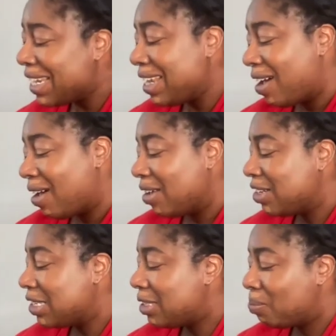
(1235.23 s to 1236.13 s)
Y'all,
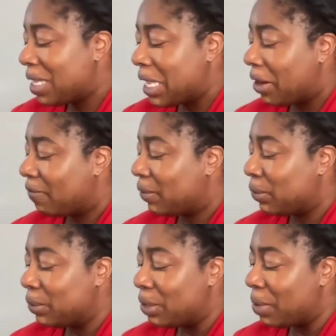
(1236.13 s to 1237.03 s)
just be careful
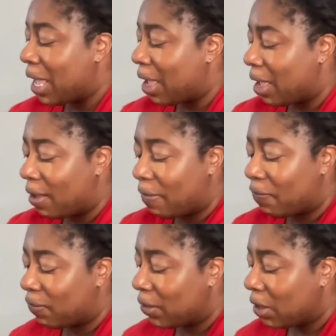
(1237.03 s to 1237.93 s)
who you have
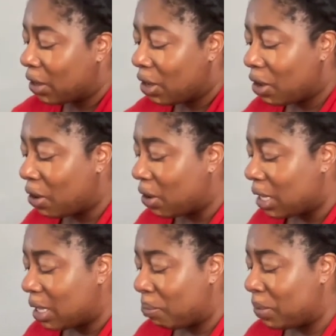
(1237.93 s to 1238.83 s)
all
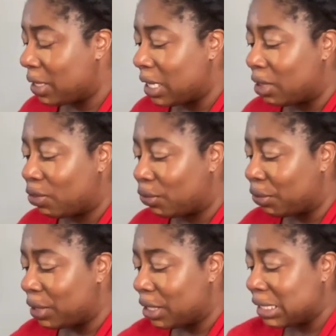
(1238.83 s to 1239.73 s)
up and
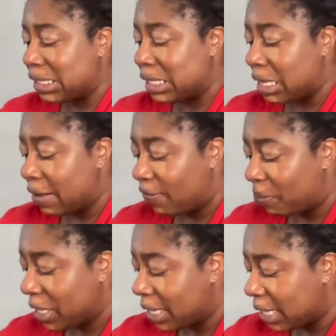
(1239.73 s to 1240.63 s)
through your stuff,
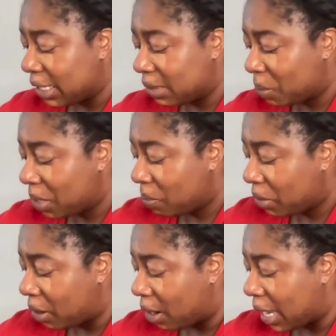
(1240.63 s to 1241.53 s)
because
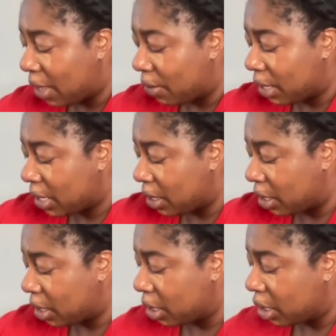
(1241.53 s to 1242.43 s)
people are out
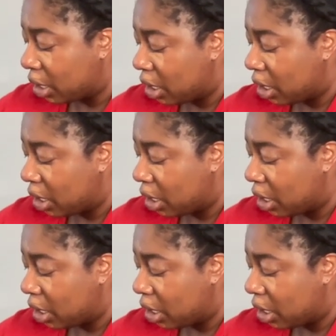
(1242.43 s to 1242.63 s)
here